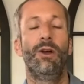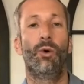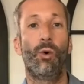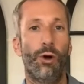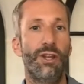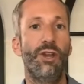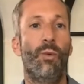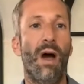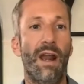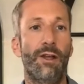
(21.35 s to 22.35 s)
Or do you
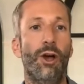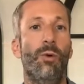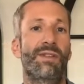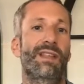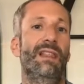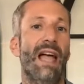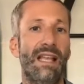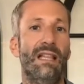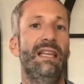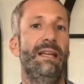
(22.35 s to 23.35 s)
want to go with
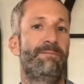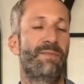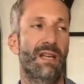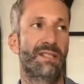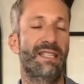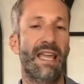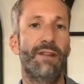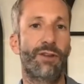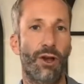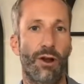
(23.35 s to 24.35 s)
a set
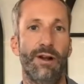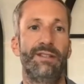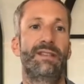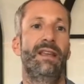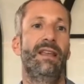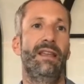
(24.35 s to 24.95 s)
of cards